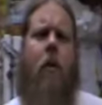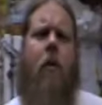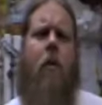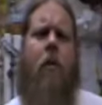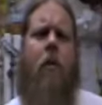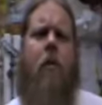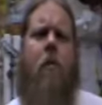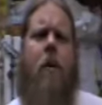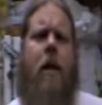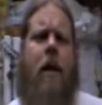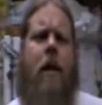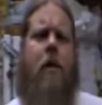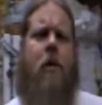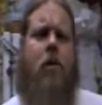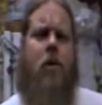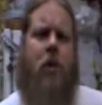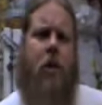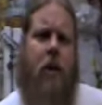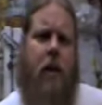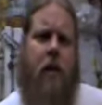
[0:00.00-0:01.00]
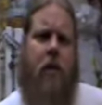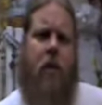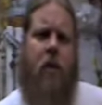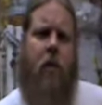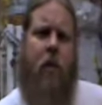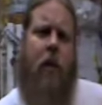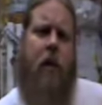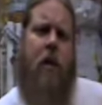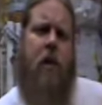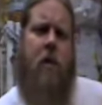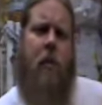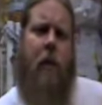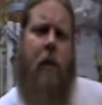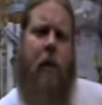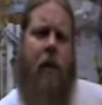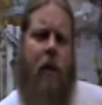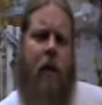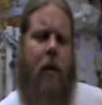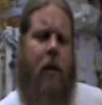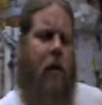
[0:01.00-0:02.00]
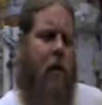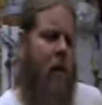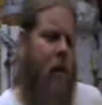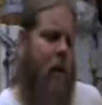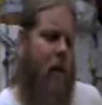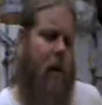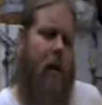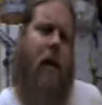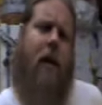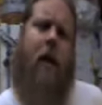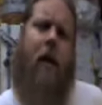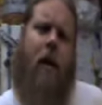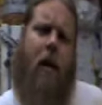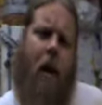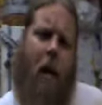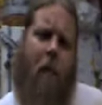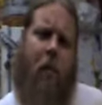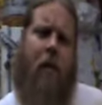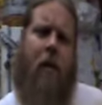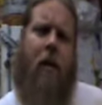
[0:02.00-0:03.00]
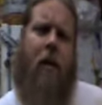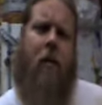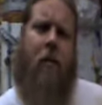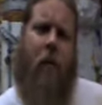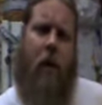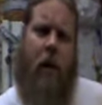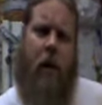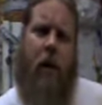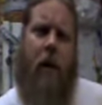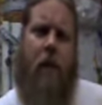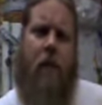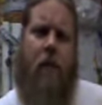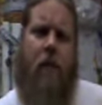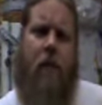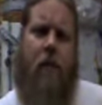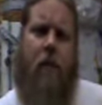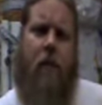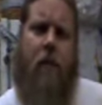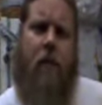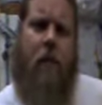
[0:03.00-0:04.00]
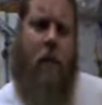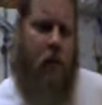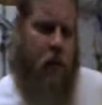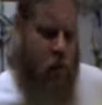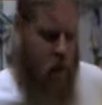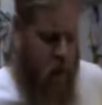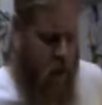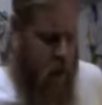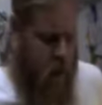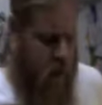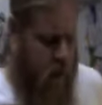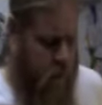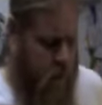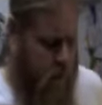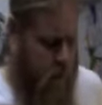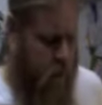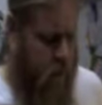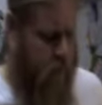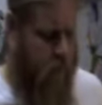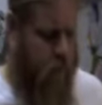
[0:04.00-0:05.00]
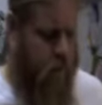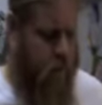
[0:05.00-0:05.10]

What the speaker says: in order to make a cheese crisp, you're going to need a couple ingredients. Cheese,